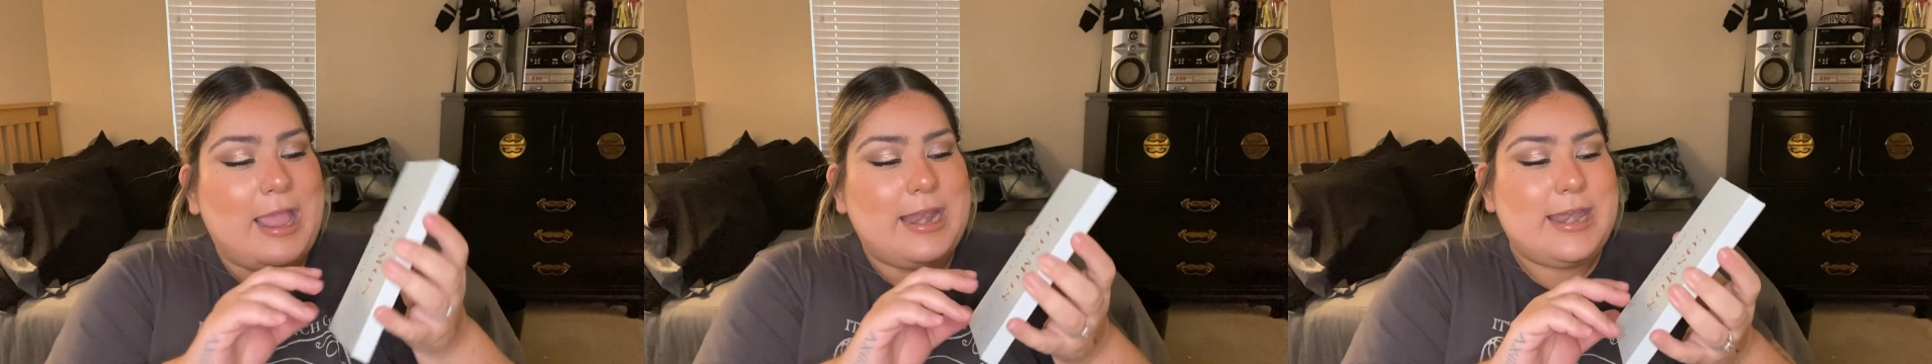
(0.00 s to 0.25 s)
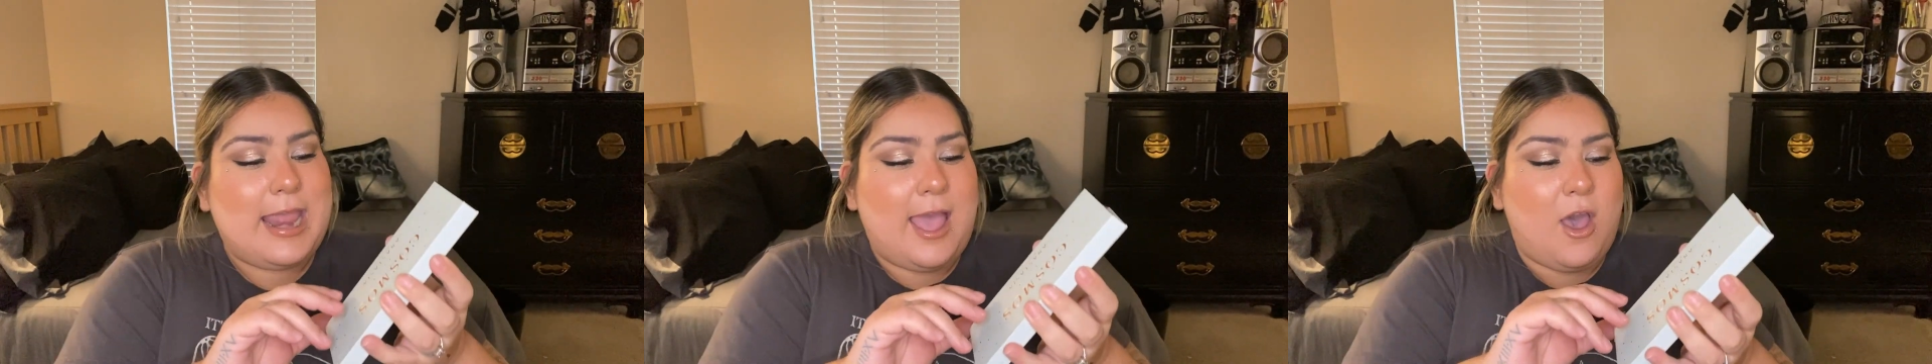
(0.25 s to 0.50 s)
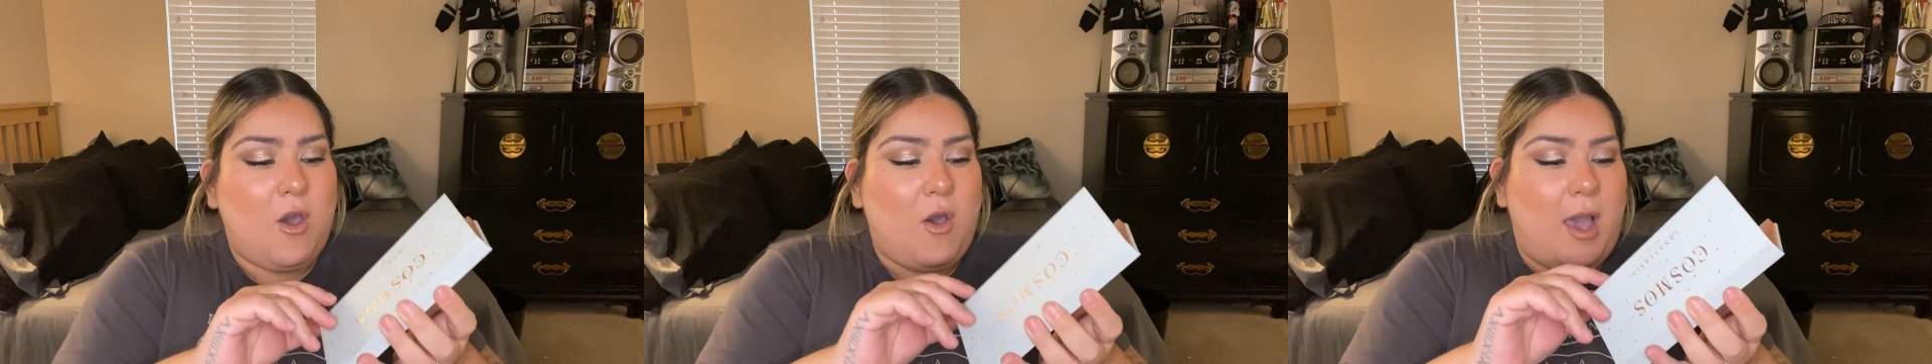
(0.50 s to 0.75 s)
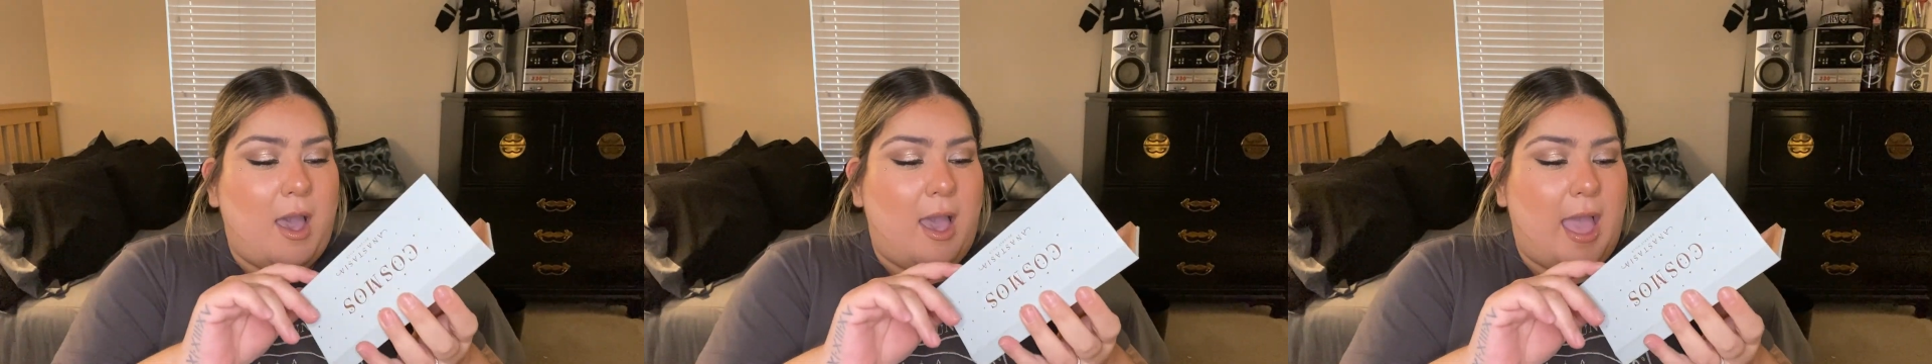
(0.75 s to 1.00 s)

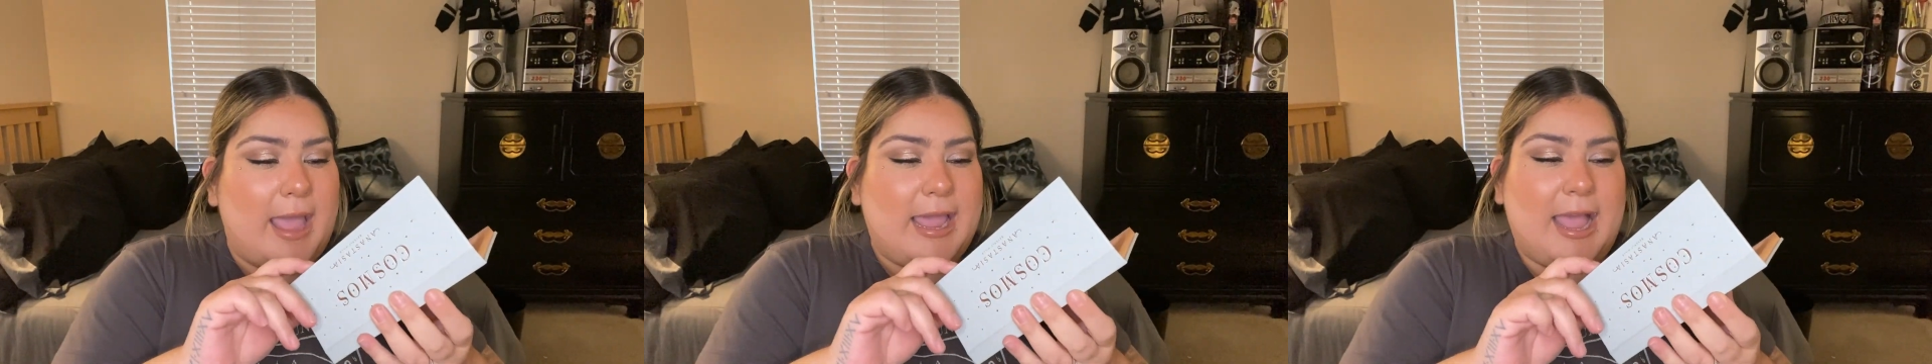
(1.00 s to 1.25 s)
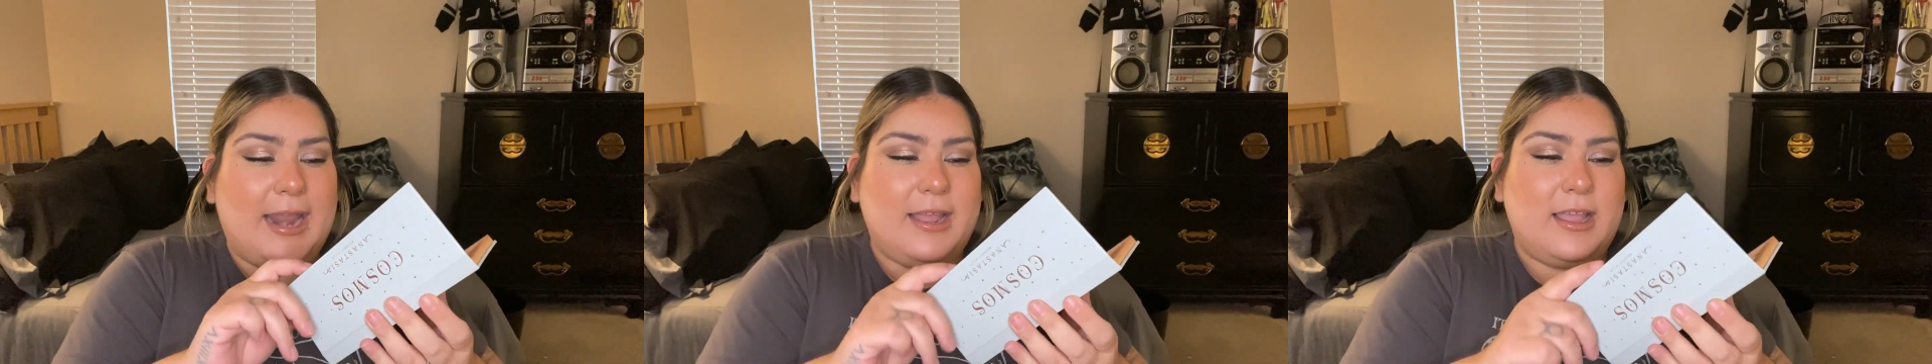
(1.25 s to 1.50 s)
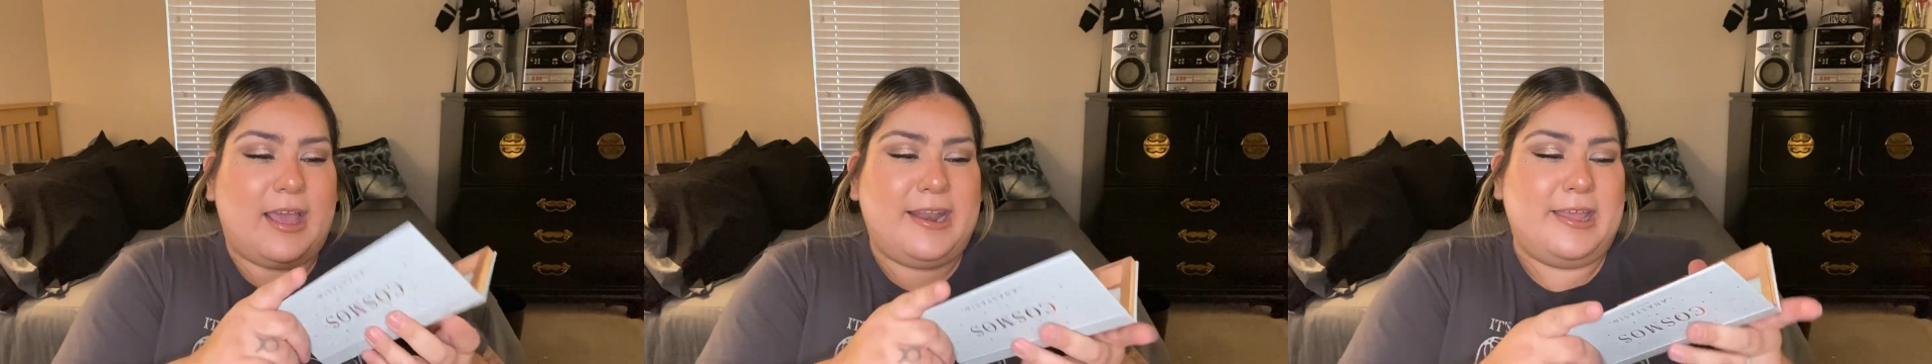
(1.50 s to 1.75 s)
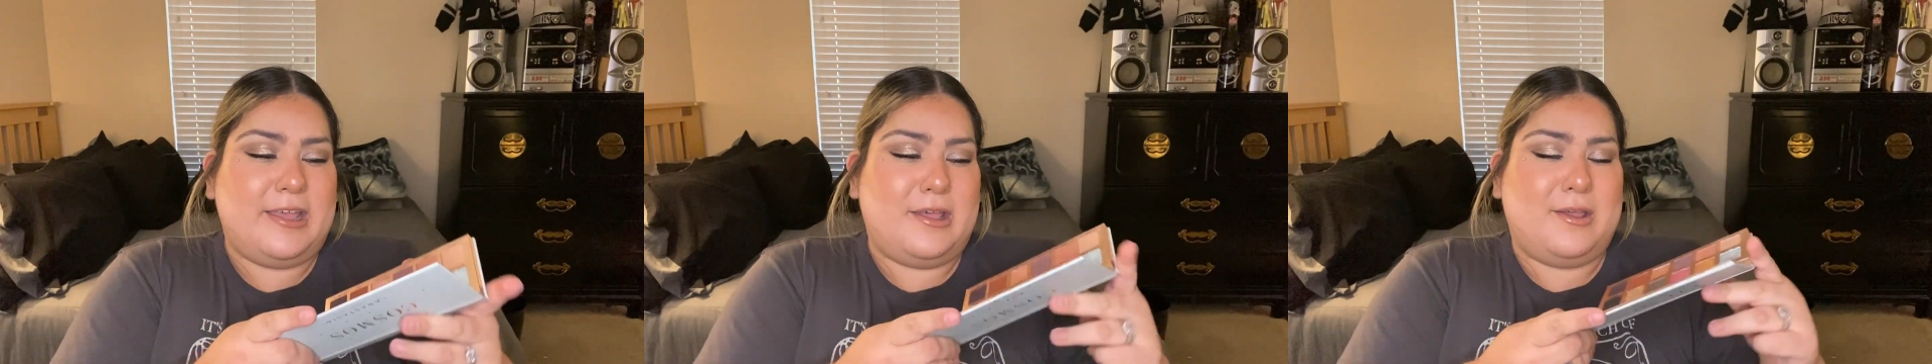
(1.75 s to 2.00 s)
Now I kind of
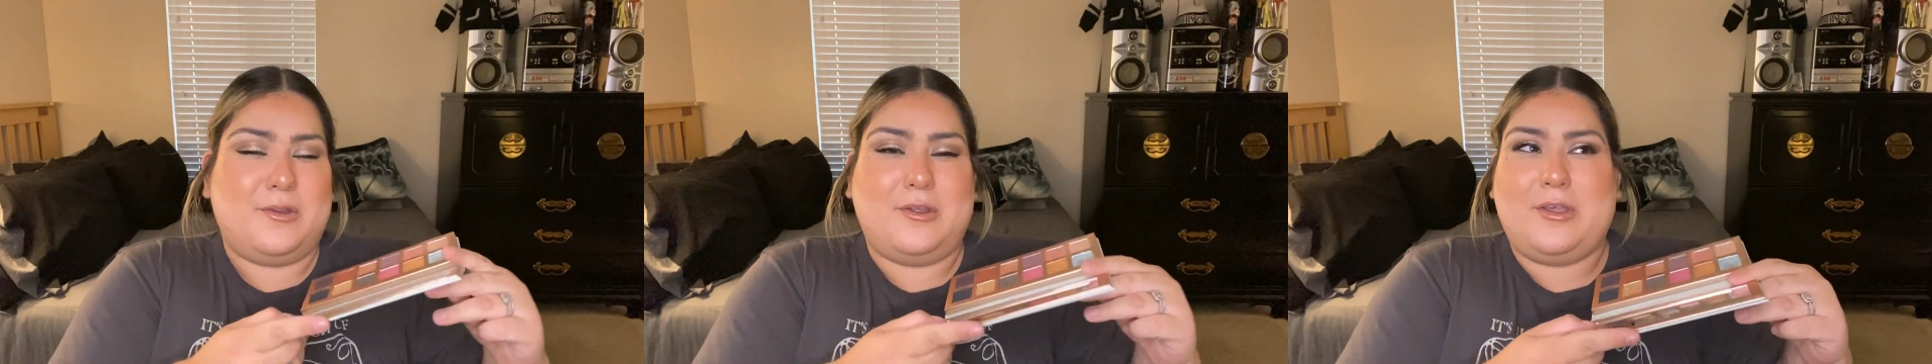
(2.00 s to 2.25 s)
gotta